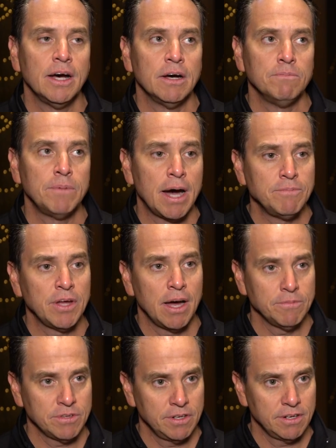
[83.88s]
Uh, Bob
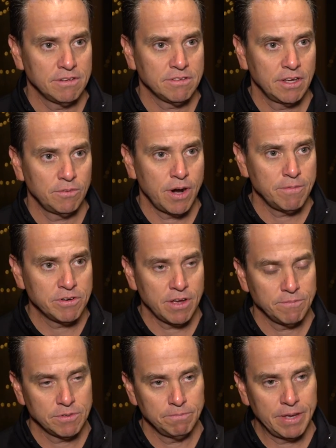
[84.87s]
Thompson and his son Robert
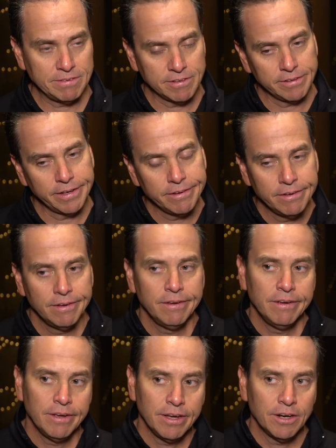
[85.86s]
Thompson basically
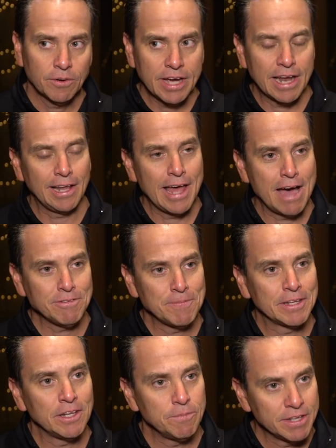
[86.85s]
you know, kind of laughed at
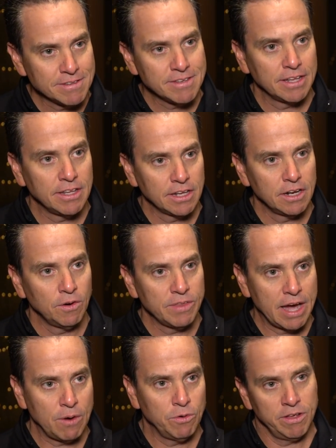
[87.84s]
me a little bit and said that, you know,
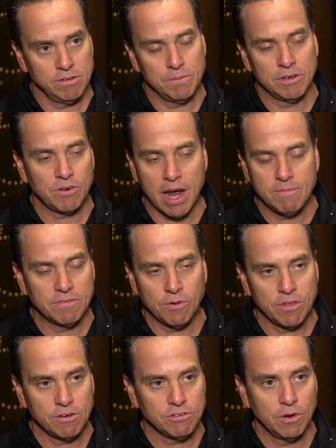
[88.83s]
that has been tried
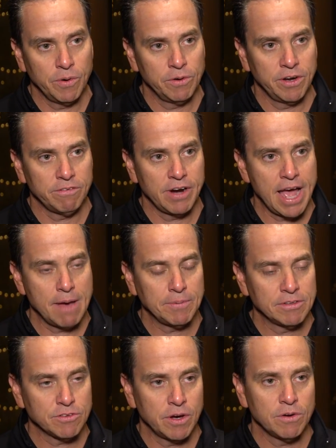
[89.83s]
before, there's no way it would ever
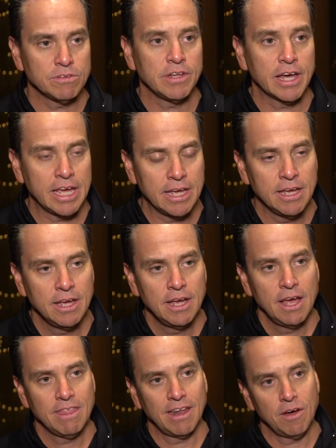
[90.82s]
happen. So I was lucky
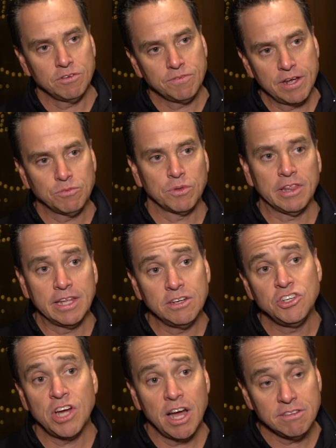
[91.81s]
that I was friends with
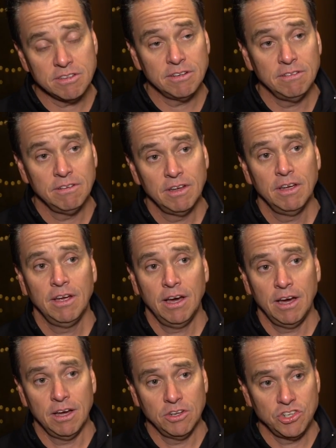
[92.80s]
Linda Johnson,
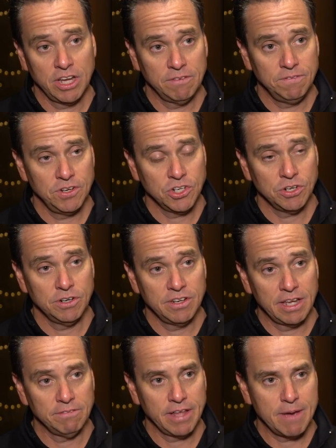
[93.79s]
uh, and Jan Fisher and
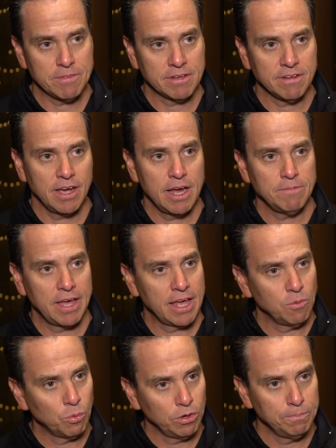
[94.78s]
Dave Lamb at the time. They
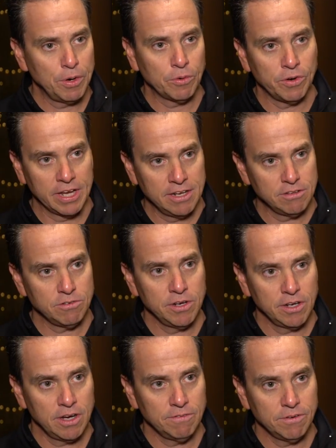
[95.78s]
had a World Poker
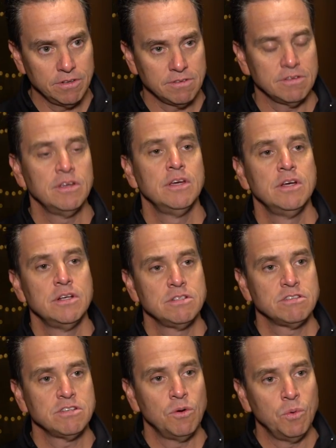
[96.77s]
Industry Conference.
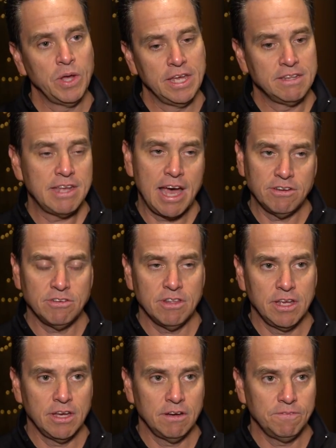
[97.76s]
So we attached
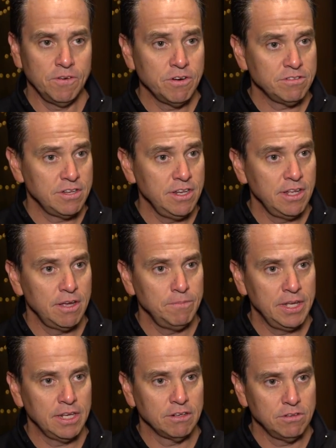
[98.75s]
the uh, first TDA
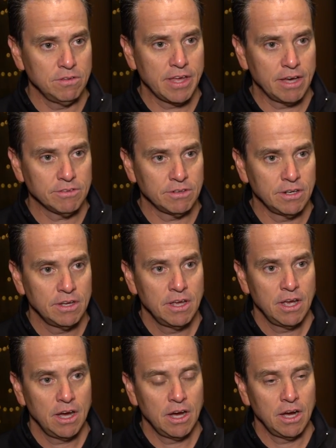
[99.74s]
meeting in 2001
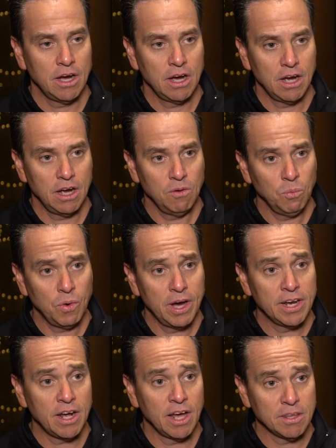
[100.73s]

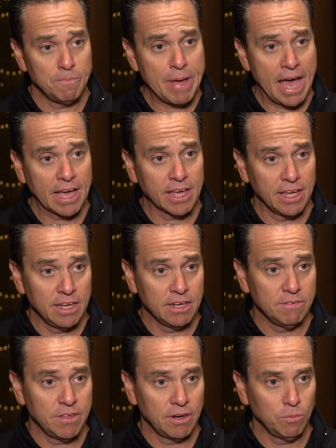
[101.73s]
uh, on the back end
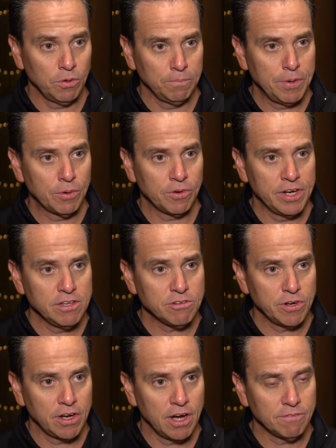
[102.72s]
of the World Poker
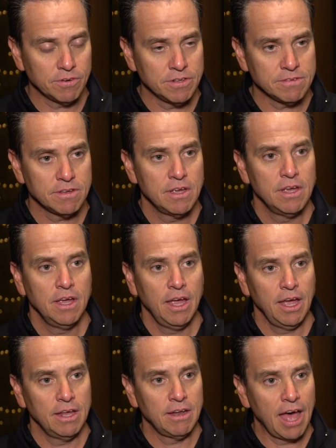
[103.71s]
Industry Conference.
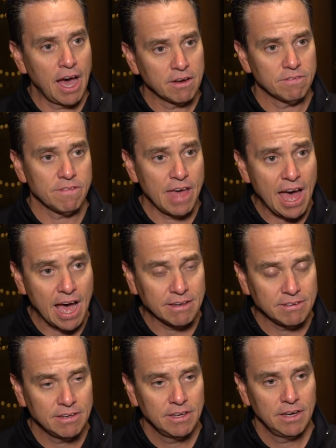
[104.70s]
And out of
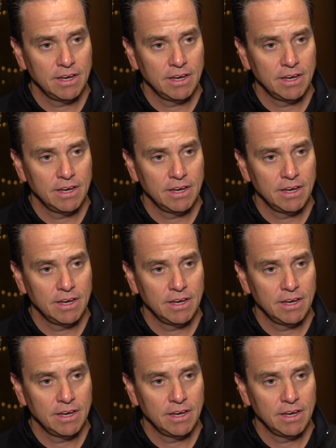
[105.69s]
that,